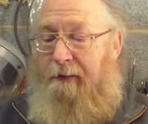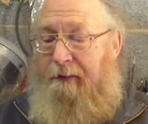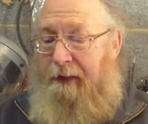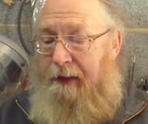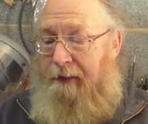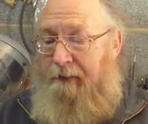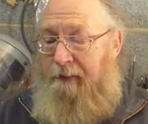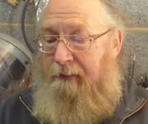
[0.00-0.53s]

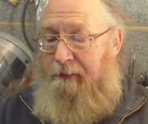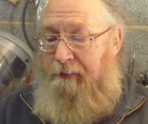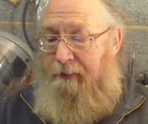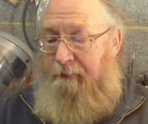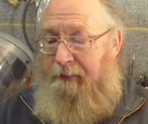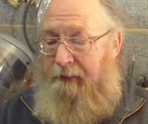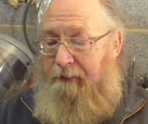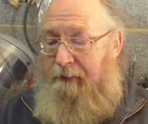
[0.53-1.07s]
then
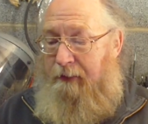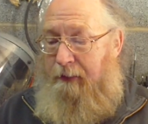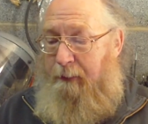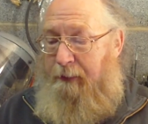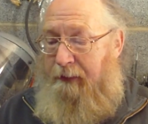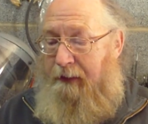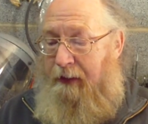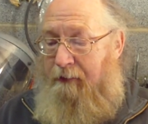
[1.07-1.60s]
something's liable
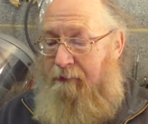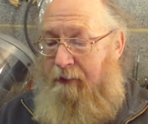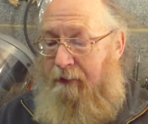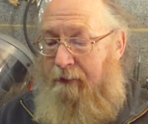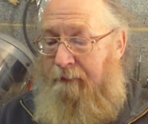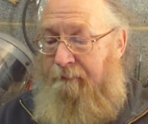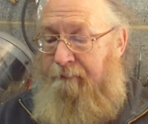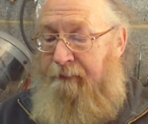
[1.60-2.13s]
to go wrong.
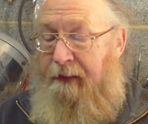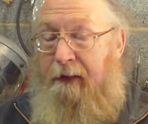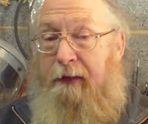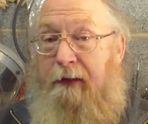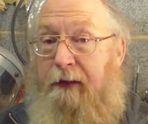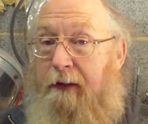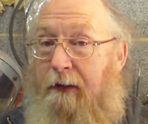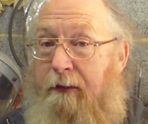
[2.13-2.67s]

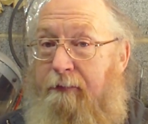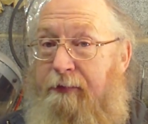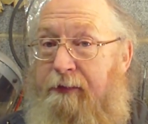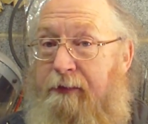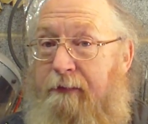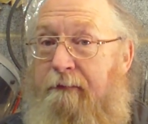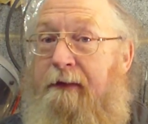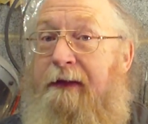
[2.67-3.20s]

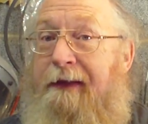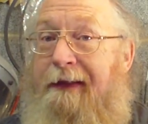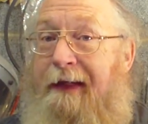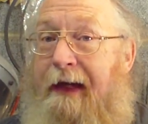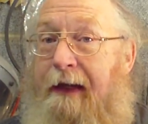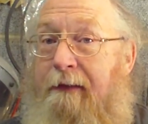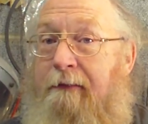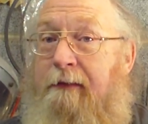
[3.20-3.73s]
Gloves,
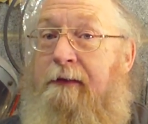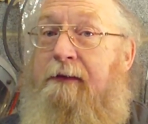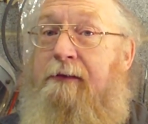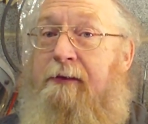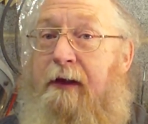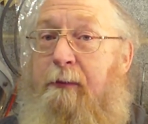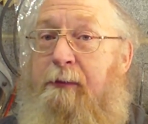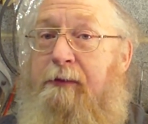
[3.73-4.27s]
again,
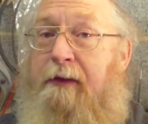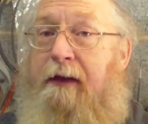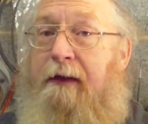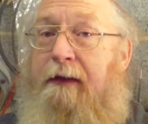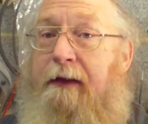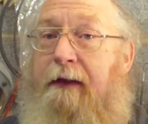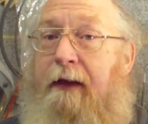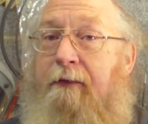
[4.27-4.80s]
same as
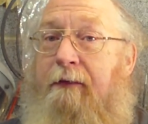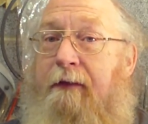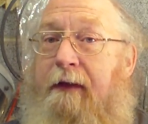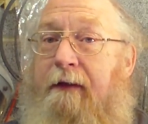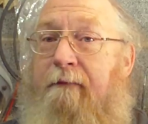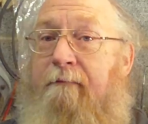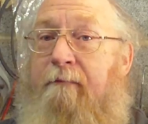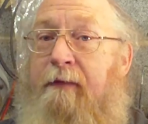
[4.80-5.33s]
dangly clothing.
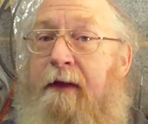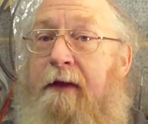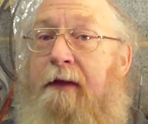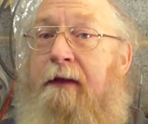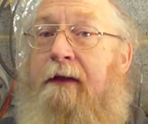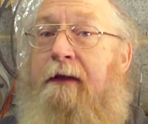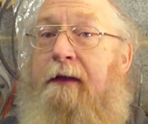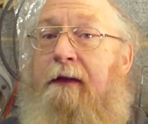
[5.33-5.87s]

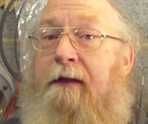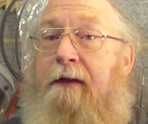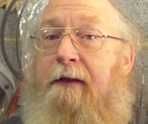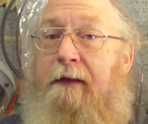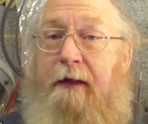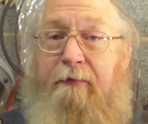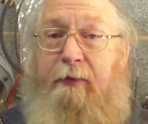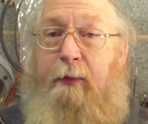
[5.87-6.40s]

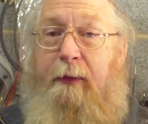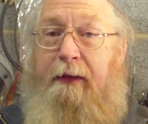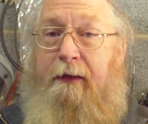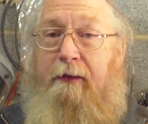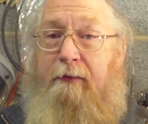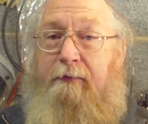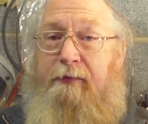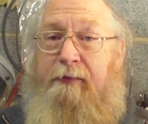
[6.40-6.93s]
Never wear
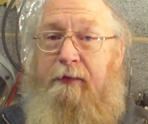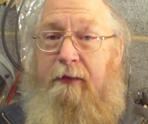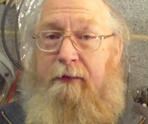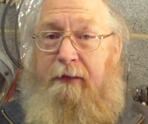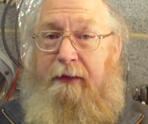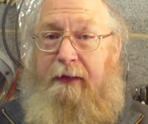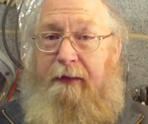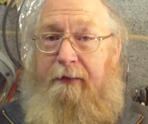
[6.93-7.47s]
gloves on
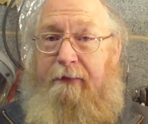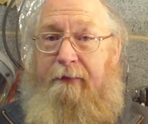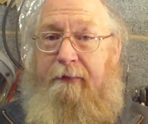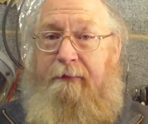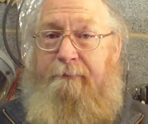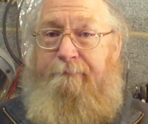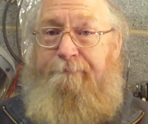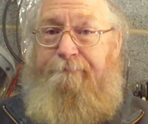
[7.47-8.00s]
a lathe,
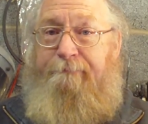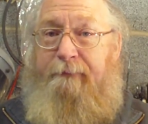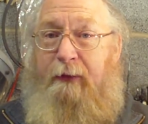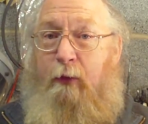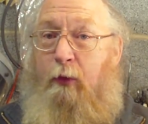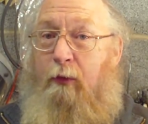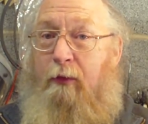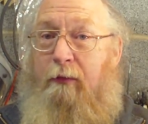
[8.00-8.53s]

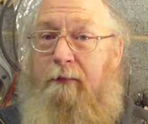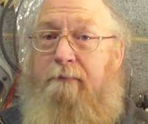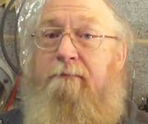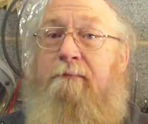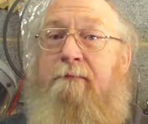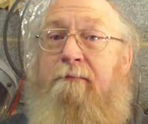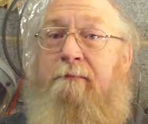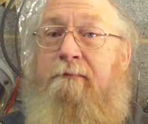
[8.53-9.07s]
or
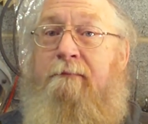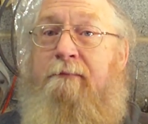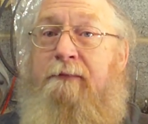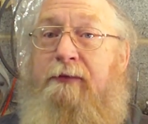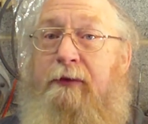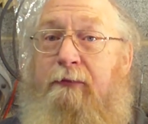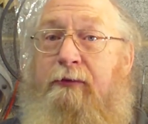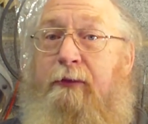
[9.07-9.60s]

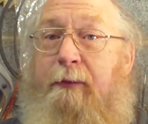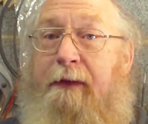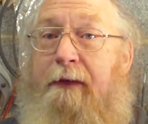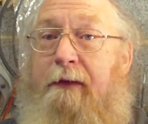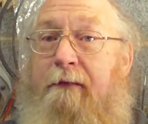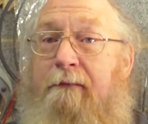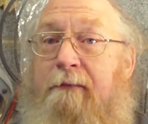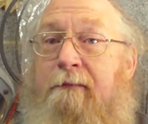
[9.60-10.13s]

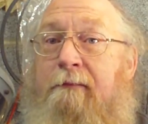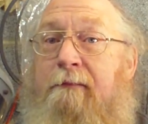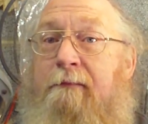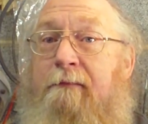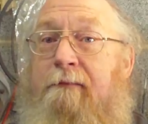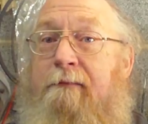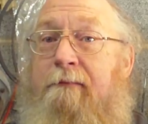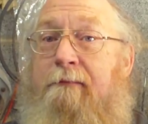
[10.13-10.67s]
usually
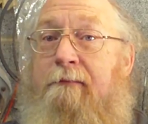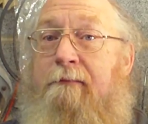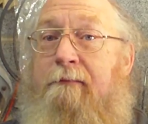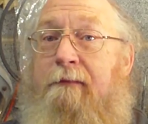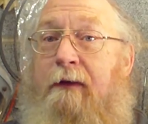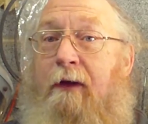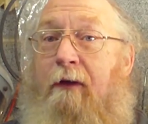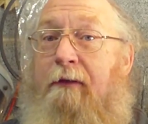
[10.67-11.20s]

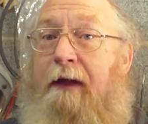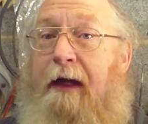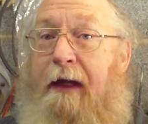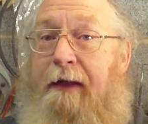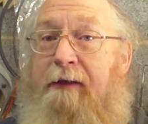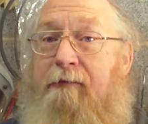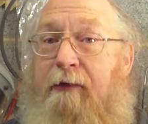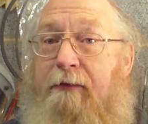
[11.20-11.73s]
on
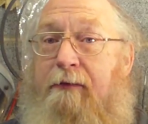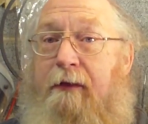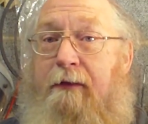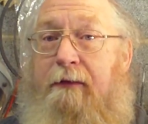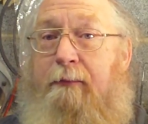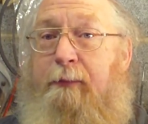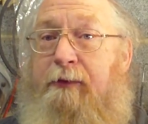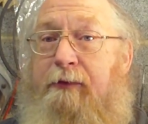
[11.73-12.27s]
any
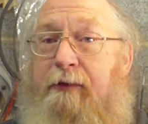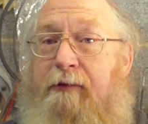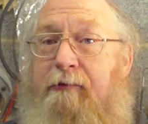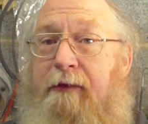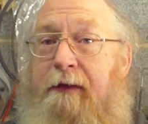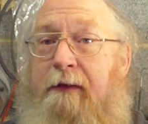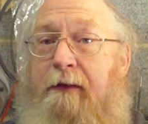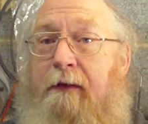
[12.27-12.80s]
rotating
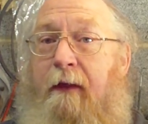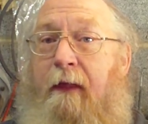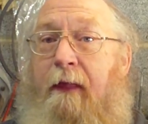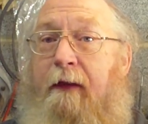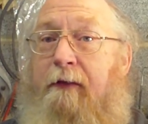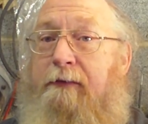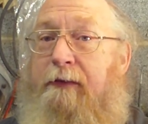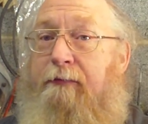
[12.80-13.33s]
machinery,
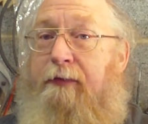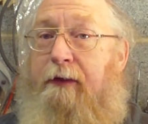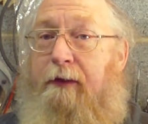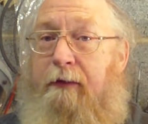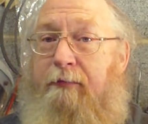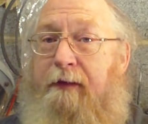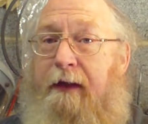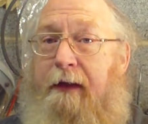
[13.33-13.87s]
because if your
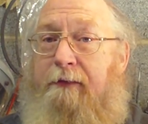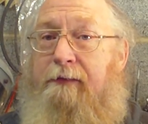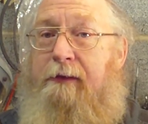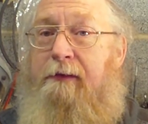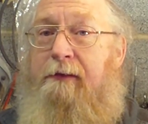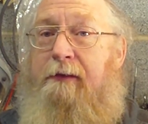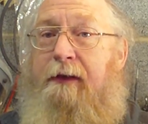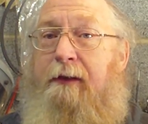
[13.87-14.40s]
glove
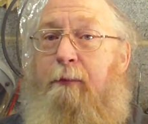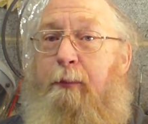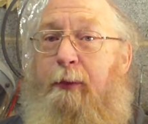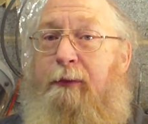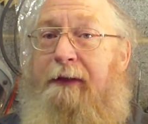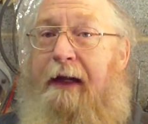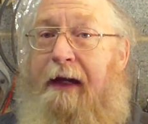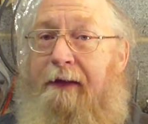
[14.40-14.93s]
catches, it'll
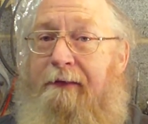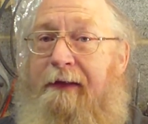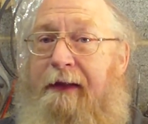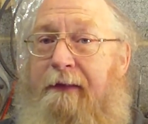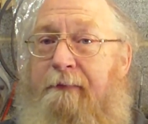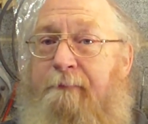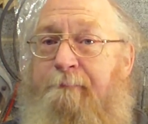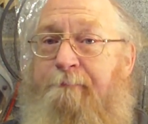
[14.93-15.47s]
pull your hand in